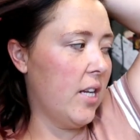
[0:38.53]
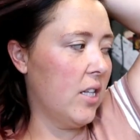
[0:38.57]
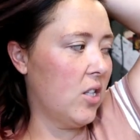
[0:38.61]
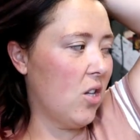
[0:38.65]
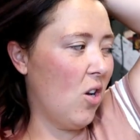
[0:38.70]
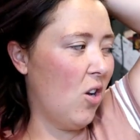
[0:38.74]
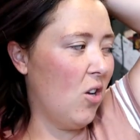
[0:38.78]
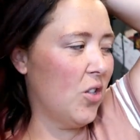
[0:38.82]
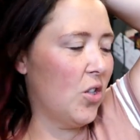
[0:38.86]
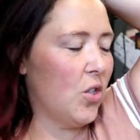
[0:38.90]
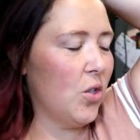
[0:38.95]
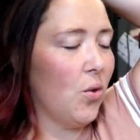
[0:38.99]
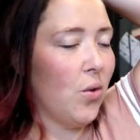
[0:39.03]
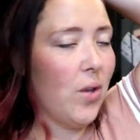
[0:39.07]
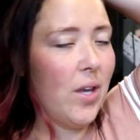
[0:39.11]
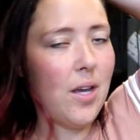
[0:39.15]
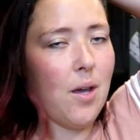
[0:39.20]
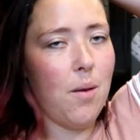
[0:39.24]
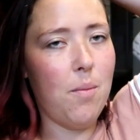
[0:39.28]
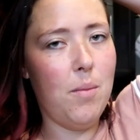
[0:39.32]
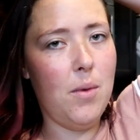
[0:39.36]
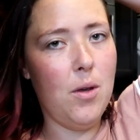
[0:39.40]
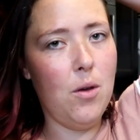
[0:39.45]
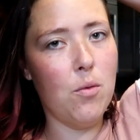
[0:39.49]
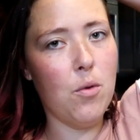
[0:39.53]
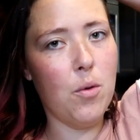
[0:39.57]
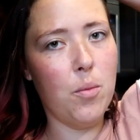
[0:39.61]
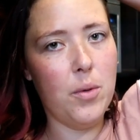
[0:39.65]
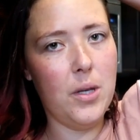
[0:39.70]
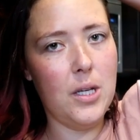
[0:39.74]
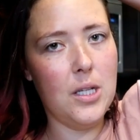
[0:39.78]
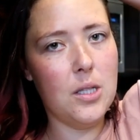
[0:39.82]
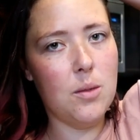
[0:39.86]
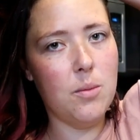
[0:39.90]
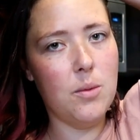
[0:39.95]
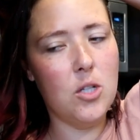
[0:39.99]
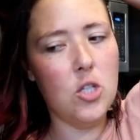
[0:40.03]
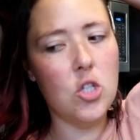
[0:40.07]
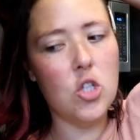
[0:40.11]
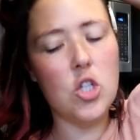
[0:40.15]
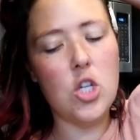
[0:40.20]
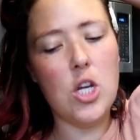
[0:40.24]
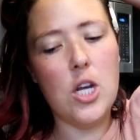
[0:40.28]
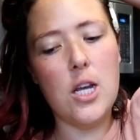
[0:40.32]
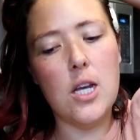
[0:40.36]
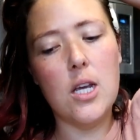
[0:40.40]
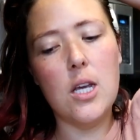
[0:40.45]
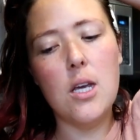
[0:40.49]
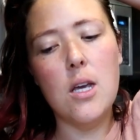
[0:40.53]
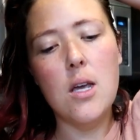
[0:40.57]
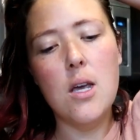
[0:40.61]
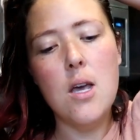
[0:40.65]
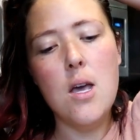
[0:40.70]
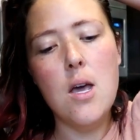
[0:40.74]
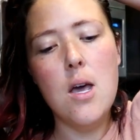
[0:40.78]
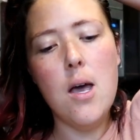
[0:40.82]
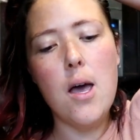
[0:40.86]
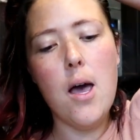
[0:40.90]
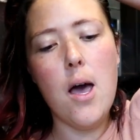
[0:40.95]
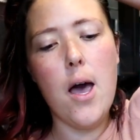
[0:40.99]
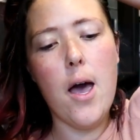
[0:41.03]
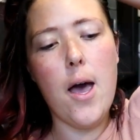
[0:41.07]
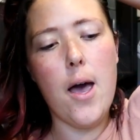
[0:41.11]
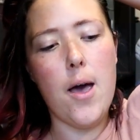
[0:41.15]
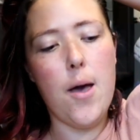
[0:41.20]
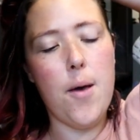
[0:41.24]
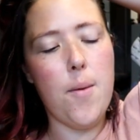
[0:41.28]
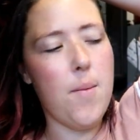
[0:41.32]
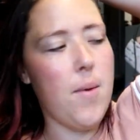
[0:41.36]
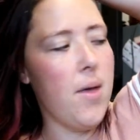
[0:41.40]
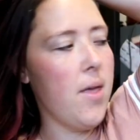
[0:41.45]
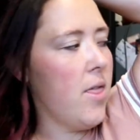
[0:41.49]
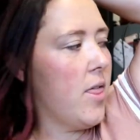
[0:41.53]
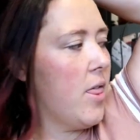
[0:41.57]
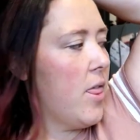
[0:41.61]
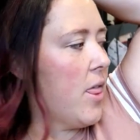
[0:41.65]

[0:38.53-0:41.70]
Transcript: It's also like a meal replacement shake um,